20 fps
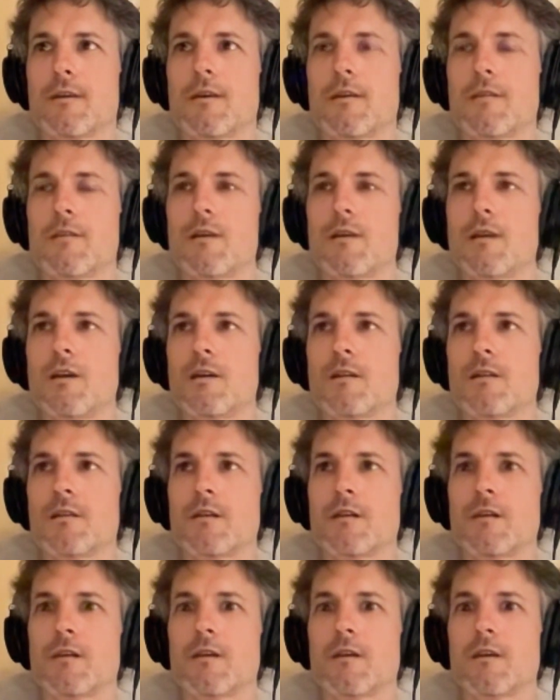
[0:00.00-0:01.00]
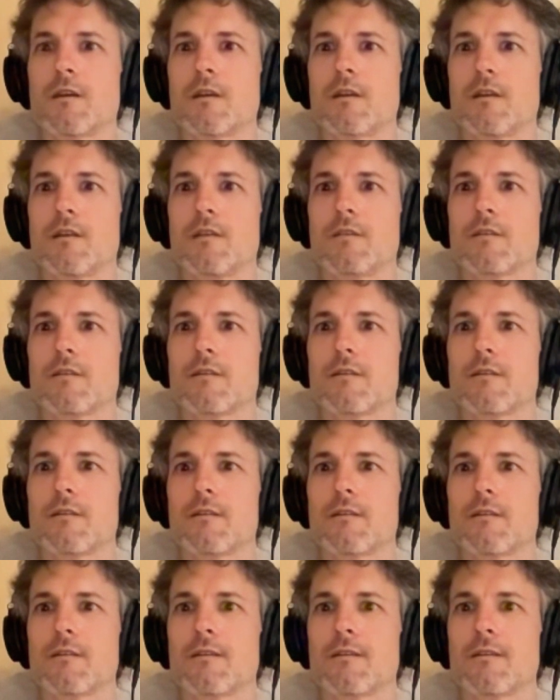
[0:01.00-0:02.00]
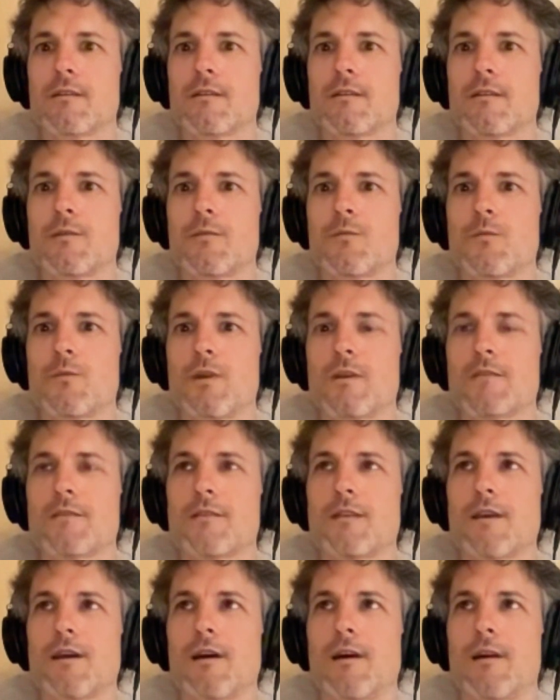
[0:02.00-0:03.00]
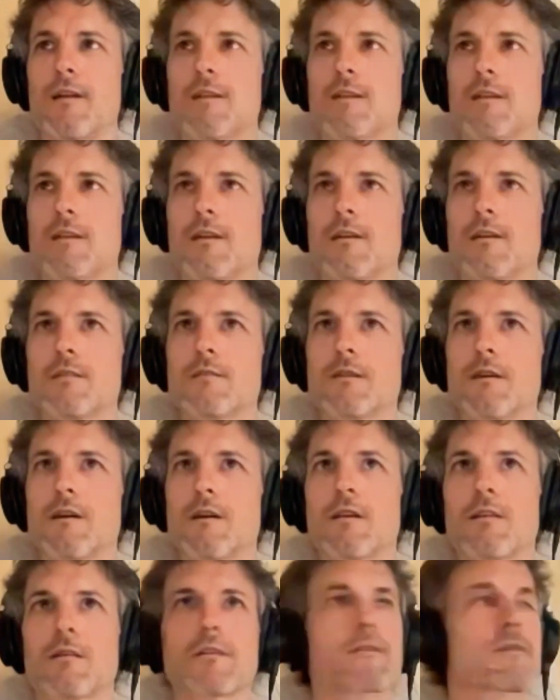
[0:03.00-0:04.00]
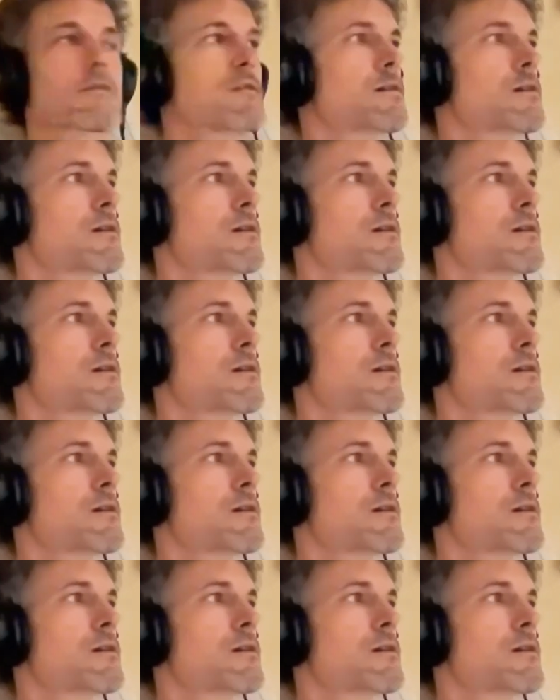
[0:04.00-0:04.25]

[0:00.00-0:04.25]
then it went in hand that I started